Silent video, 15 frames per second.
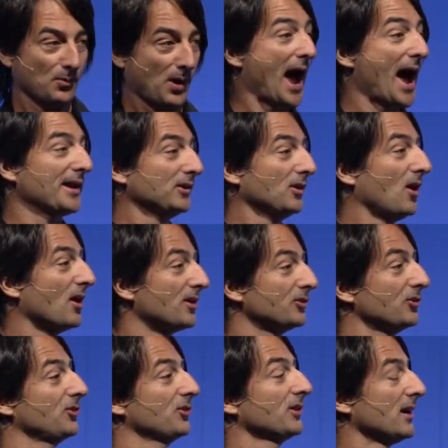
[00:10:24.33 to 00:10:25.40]
at launch
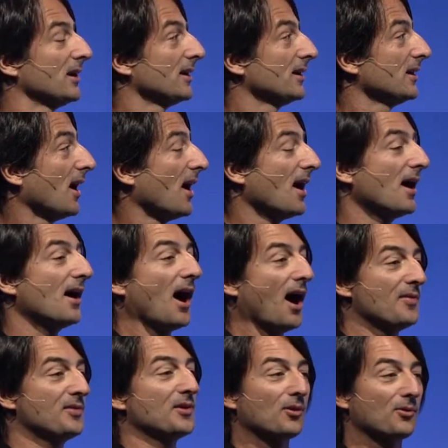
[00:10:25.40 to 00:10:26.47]

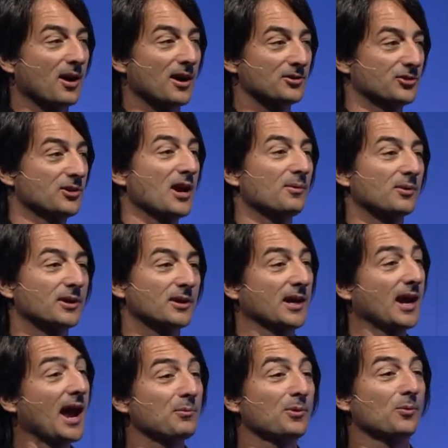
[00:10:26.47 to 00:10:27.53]
on the Orange network,
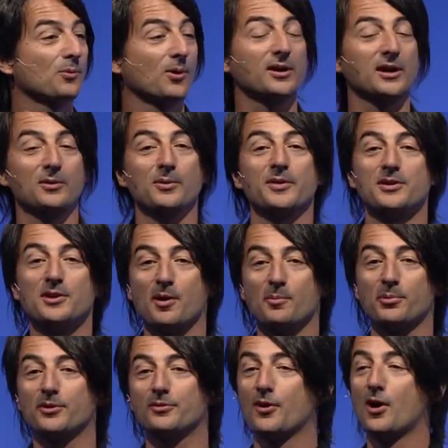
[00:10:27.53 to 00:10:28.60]
and we're working with a
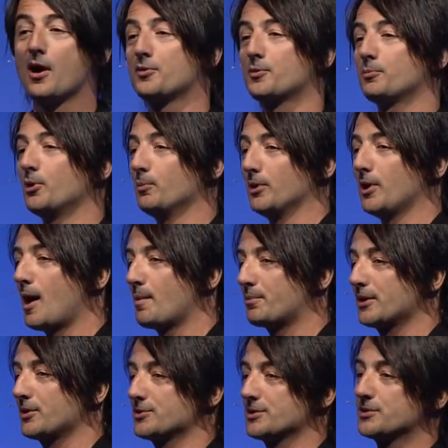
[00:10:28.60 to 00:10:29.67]
number of other mobile
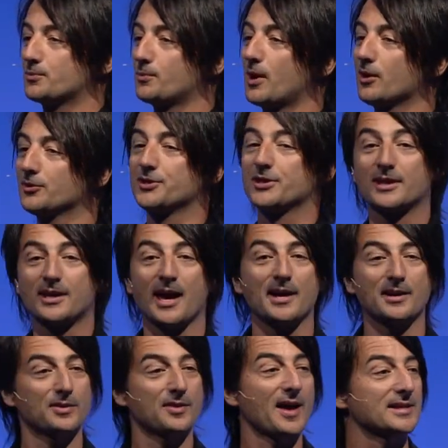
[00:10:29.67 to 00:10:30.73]
operators as well to
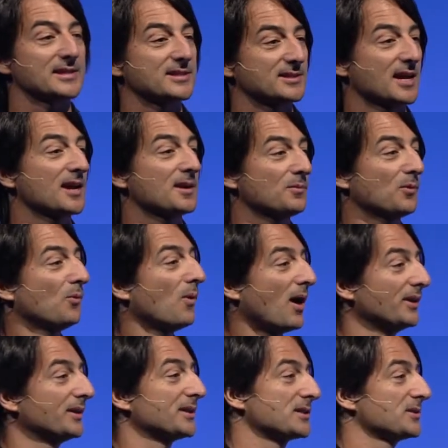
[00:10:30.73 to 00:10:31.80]
get that same
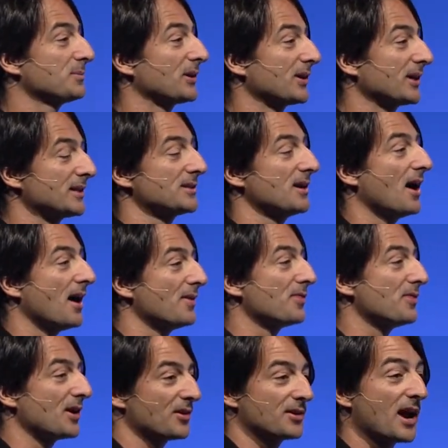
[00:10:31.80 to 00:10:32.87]
wallet experience on
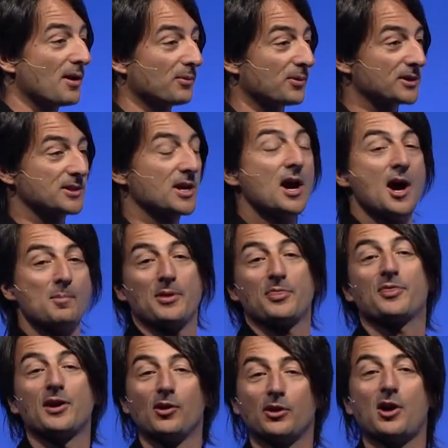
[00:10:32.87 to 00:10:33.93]
their networks, but
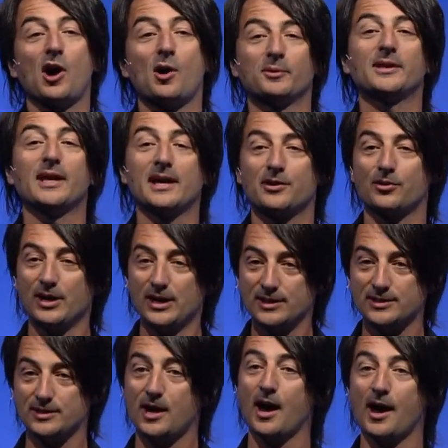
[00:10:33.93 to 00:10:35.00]
they'll come later in
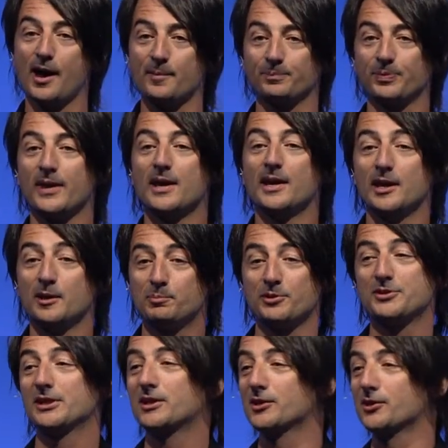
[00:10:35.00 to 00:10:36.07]
time. In
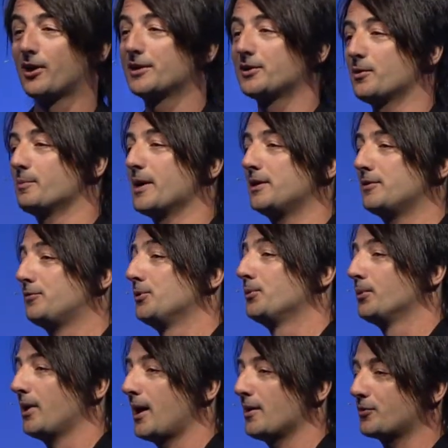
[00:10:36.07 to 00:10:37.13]
particular, I know many of you
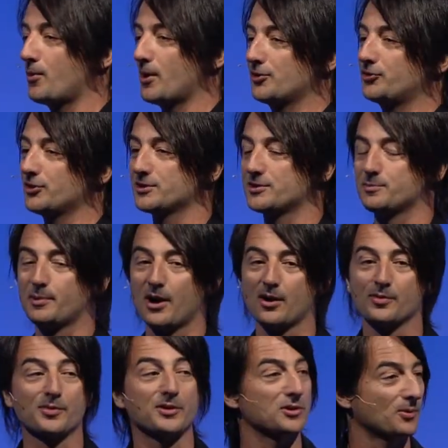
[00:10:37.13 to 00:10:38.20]
will have questions
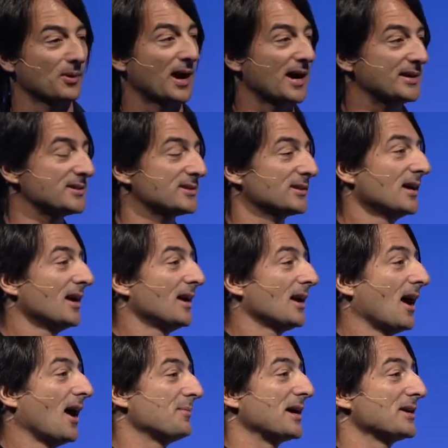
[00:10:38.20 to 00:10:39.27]
about the US.
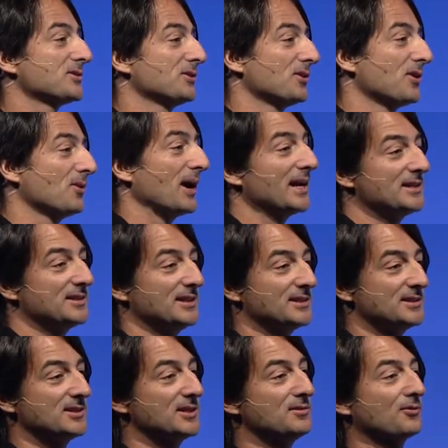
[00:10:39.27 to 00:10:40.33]
As you know,
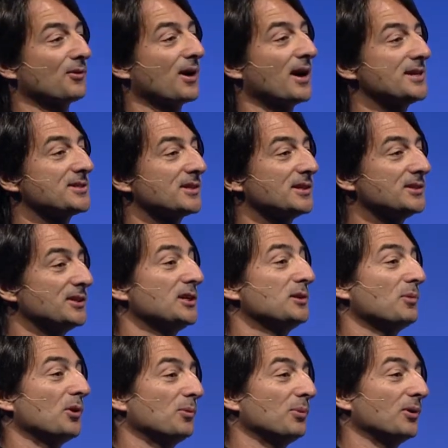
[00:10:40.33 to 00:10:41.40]
AT&T, Verizon, and
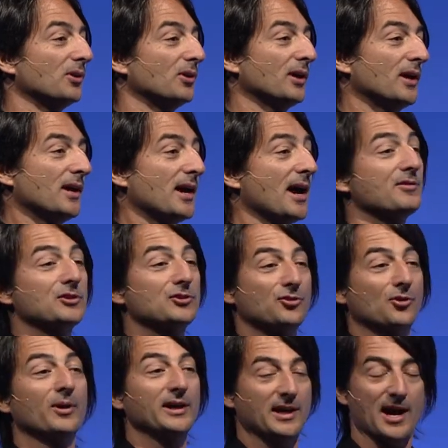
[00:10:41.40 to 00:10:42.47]
T-Mobile have a
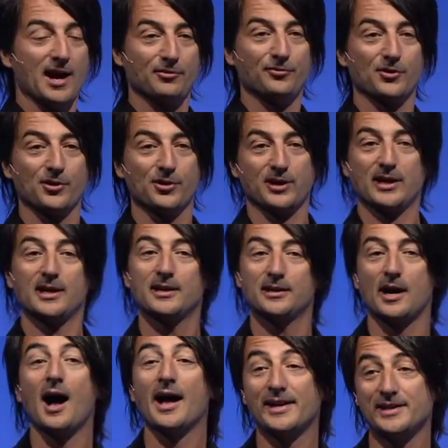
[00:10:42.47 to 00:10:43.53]
joint effort in
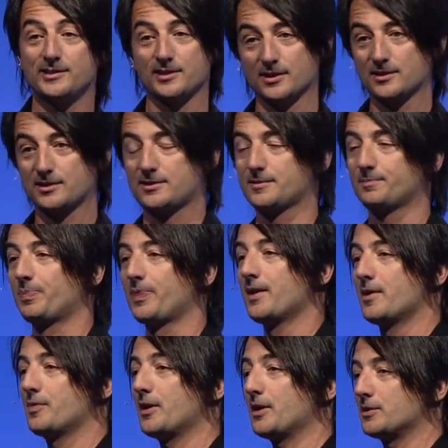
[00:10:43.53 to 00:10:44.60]
ISIS
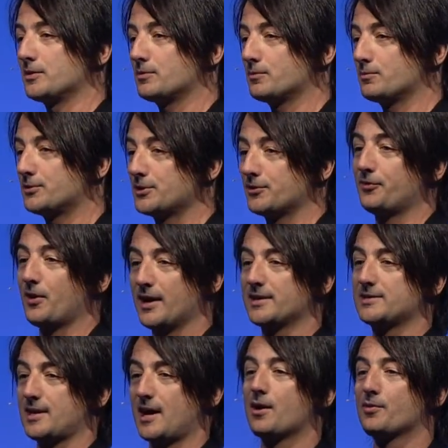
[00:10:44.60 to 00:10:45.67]
that
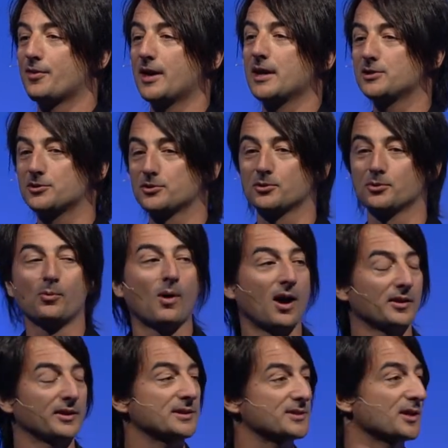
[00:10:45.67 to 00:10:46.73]
defines how they do
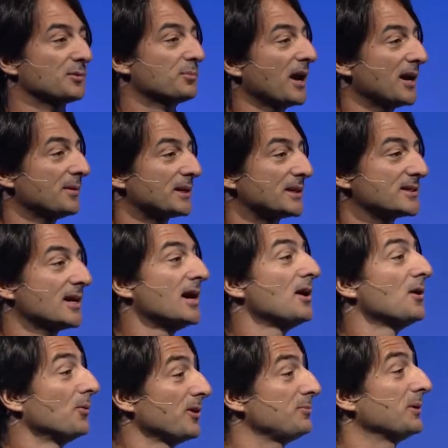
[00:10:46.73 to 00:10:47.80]
wallets and payments.
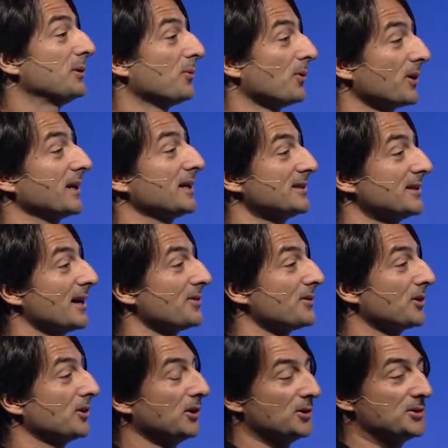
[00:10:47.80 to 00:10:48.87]
We've been working together
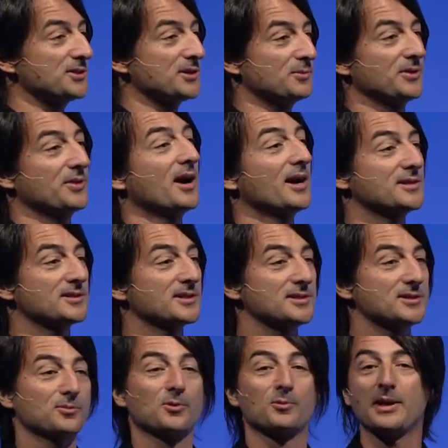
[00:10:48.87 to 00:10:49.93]
closely with
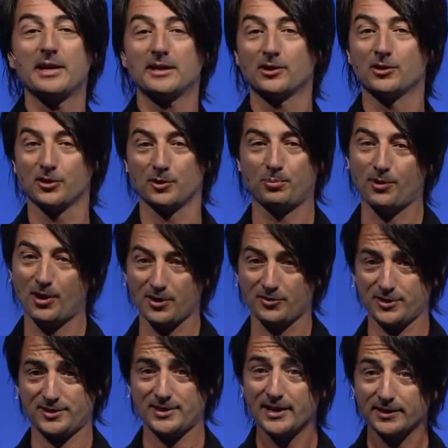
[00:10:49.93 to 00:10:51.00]
ISIS. We're making good
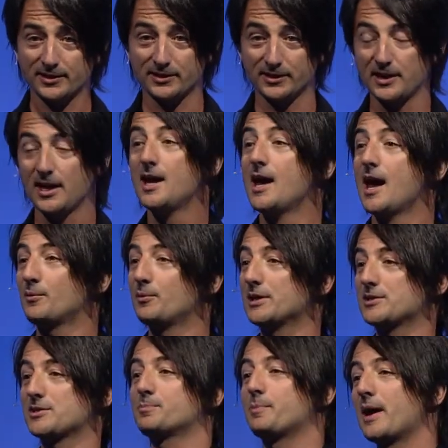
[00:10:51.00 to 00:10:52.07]
progress technically, and we
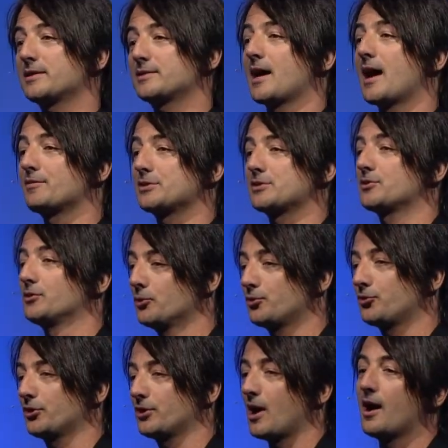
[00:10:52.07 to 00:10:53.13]
expect to have a
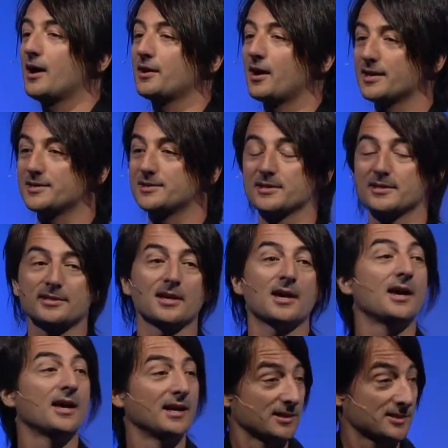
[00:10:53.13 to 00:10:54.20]
solution on ISIS
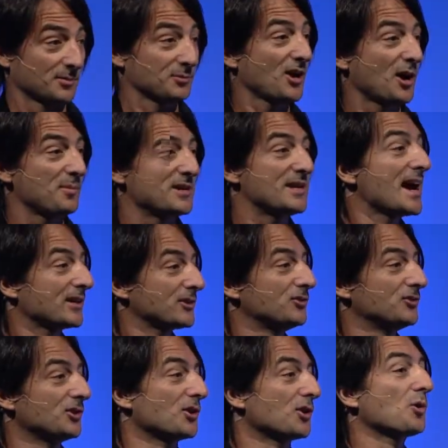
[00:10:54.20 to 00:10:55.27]
sometime
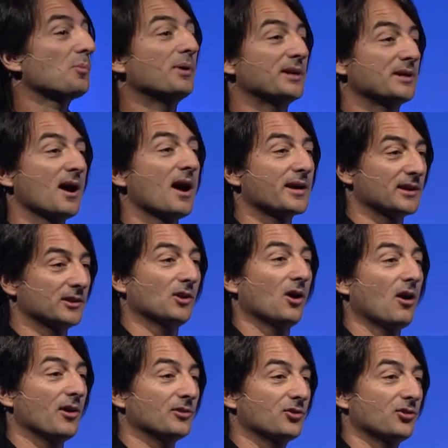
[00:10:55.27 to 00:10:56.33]
next year, but not at
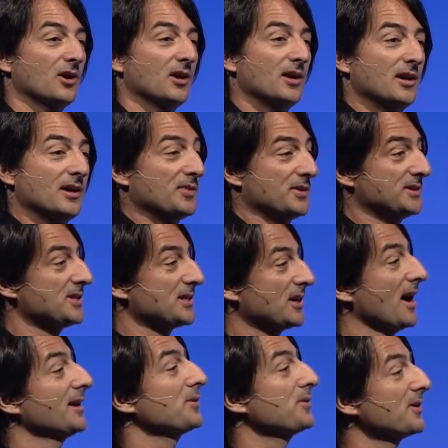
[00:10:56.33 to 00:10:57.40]
launch. This is the
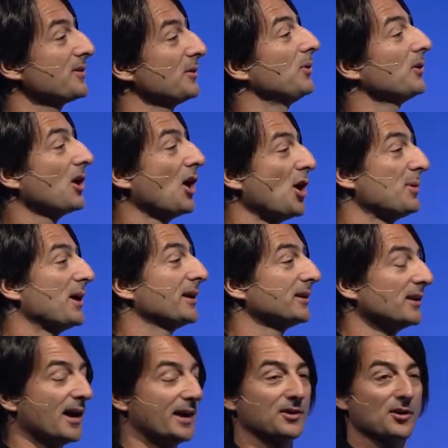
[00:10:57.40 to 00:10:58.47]
kind of thing that will come
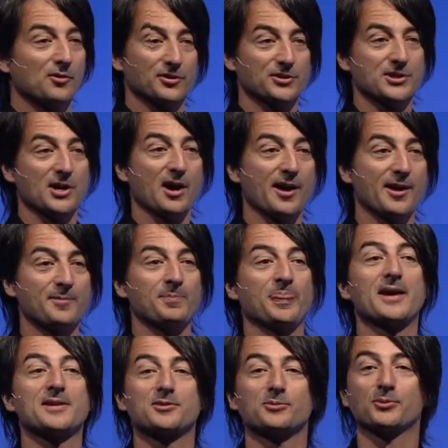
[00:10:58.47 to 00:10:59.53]
online over time
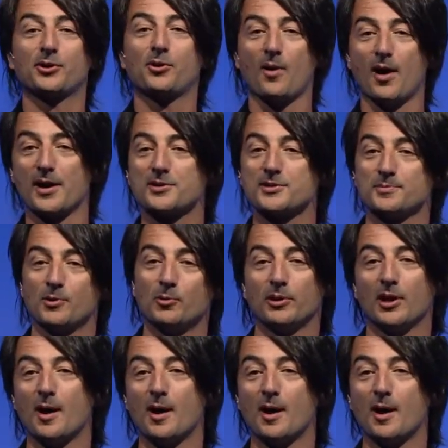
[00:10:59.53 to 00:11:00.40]
as it requires mobile